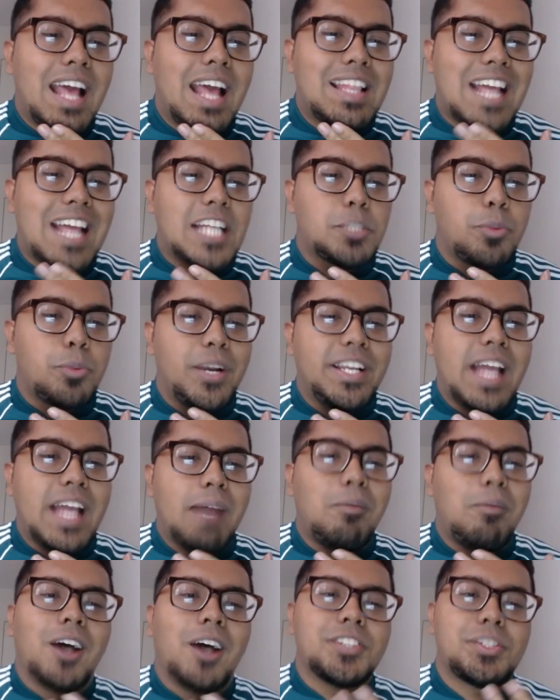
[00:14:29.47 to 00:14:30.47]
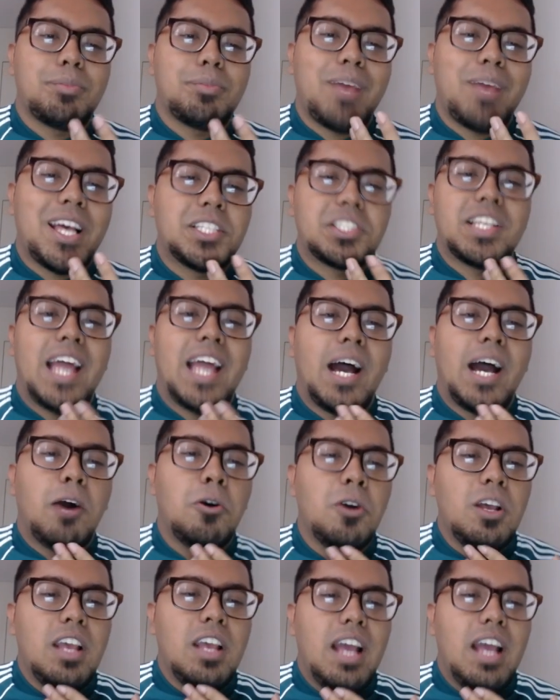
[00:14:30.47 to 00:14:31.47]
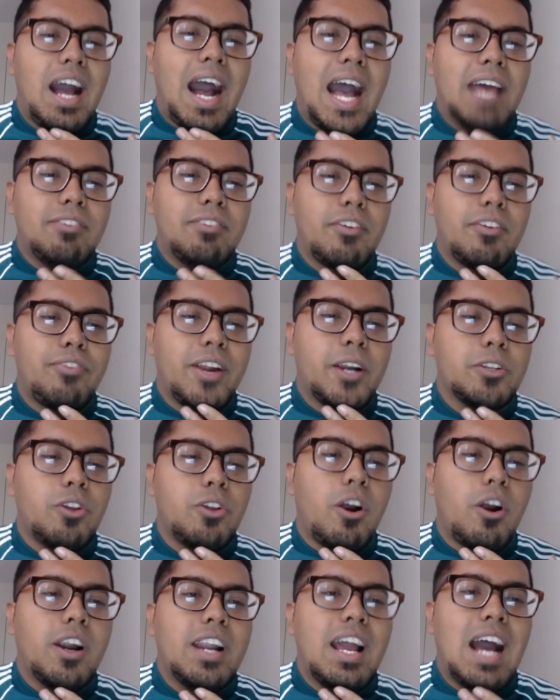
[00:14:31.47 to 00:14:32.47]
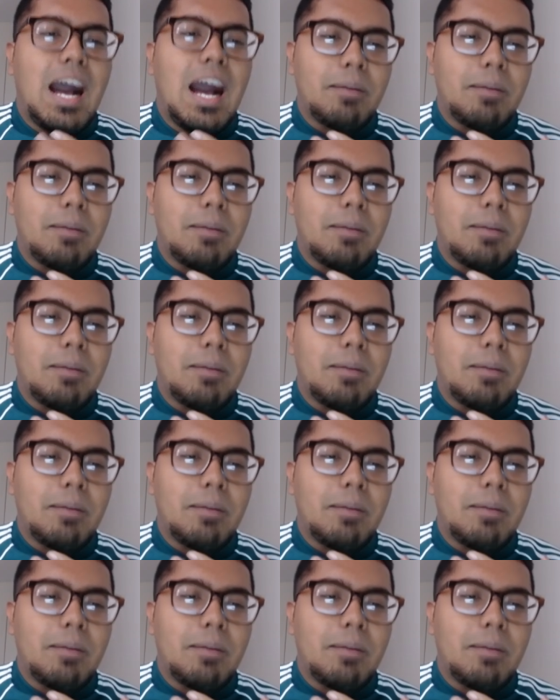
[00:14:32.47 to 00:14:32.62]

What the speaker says: And that's pretty damn awesome. As now, I have a Ferrothorn.